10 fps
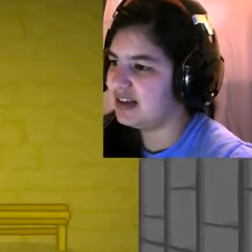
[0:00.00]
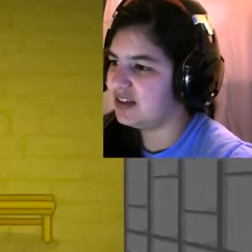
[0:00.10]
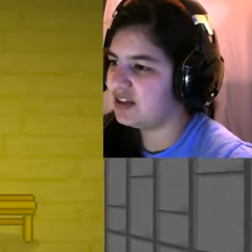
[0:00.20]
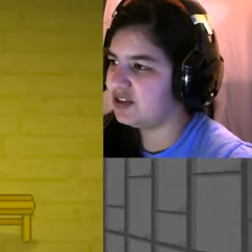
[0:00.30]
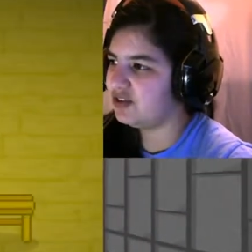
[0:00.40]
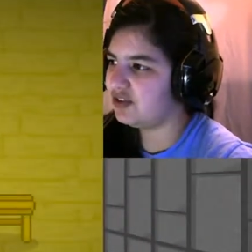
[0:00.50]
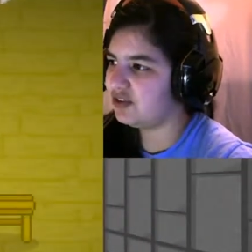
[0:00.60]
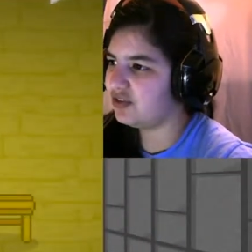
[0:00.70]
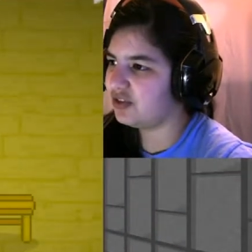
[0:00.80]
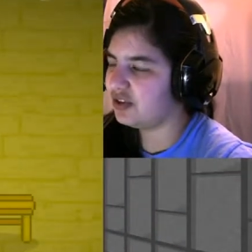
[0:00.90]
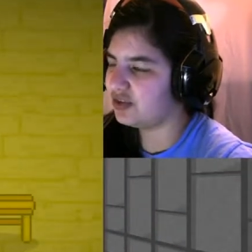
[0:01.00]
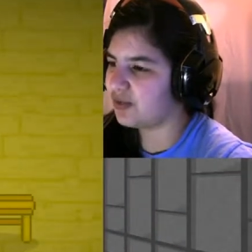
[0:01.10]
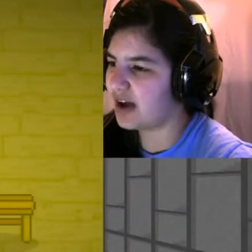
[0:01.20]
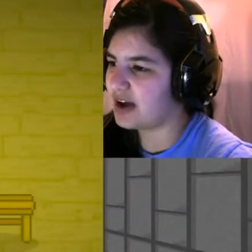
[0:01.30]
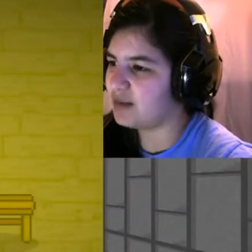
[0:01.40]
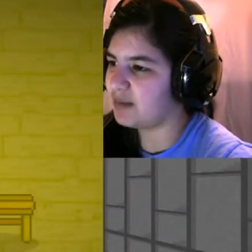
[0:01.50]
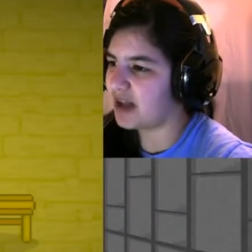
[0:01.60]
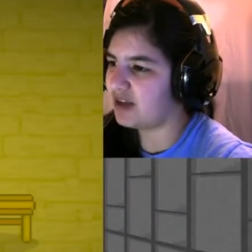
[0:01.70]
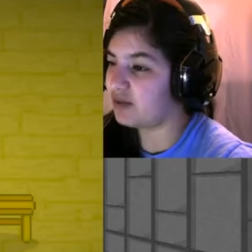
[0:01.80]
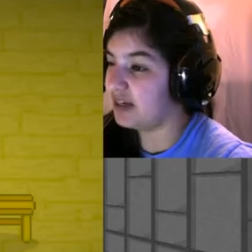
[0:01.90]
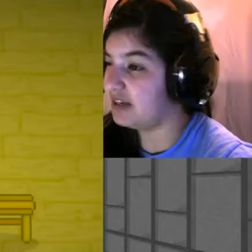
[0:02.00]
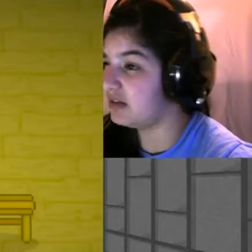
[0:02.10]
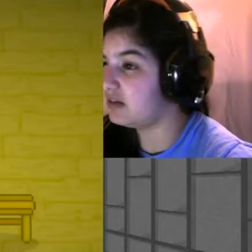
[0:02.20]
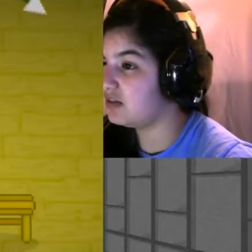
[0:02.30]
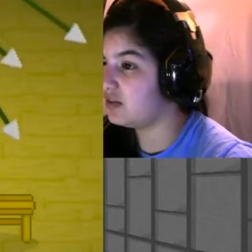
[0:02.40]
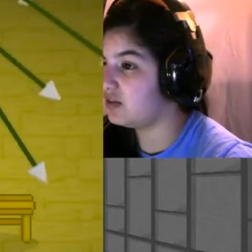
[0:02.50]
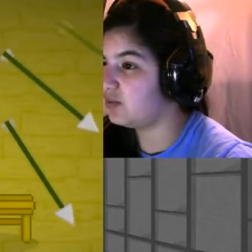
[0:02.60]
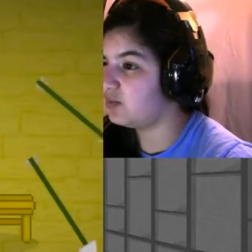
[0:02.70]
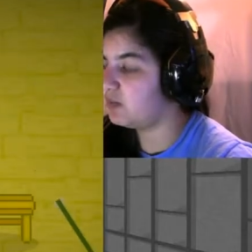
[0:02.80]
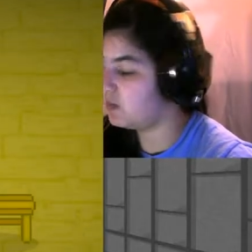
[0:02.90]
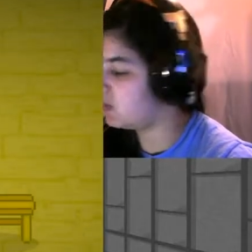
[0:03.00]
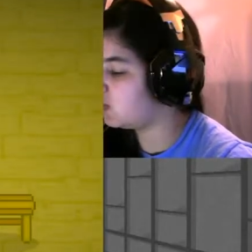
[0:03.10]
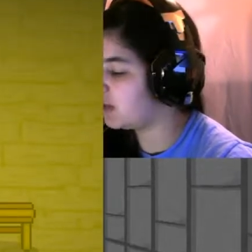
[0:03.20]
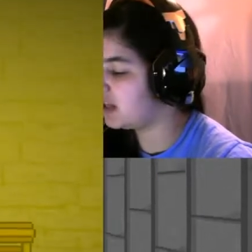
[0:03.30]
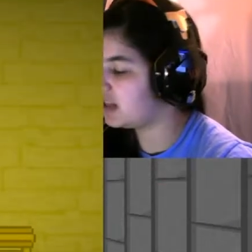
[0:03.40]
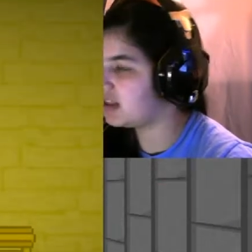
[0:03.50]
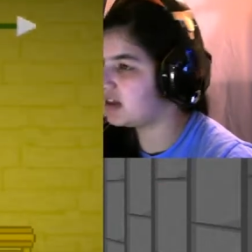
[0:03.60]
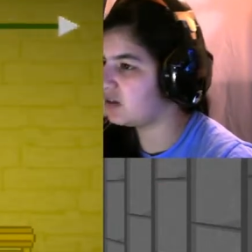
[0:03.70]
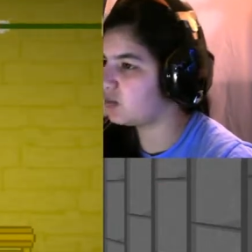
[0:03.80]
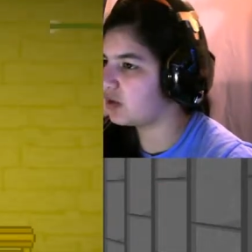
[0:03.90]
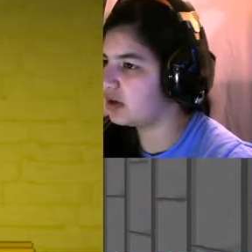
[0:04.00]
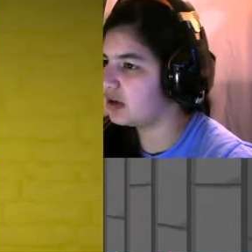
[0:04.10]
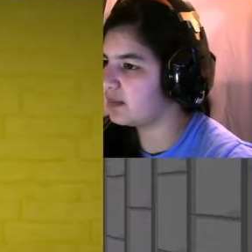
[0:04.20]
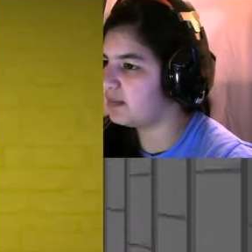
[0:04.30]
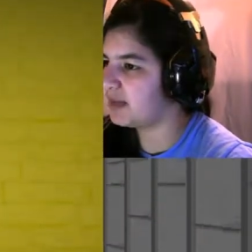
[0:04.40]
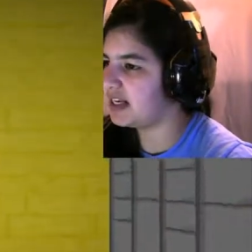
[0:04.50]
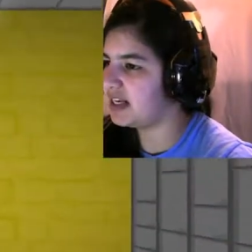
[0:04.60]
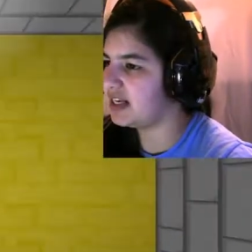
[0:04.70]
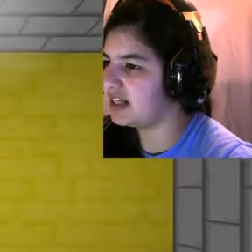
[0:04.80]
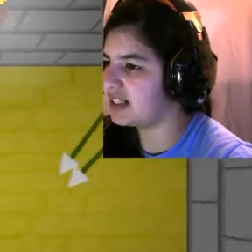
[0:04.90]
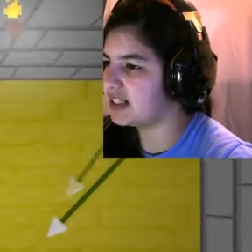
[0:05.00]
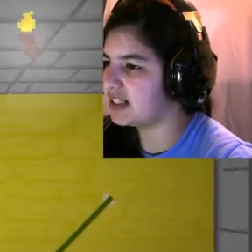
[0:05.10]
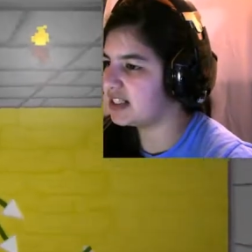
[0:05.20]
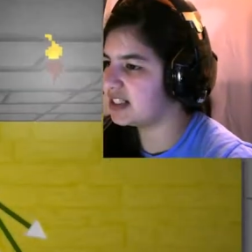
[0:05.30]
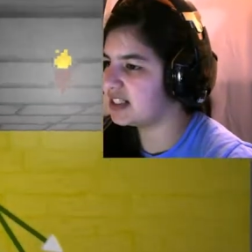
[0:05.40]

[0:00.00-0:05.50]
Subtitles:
There's rhyme and reason to the way that things work, but it's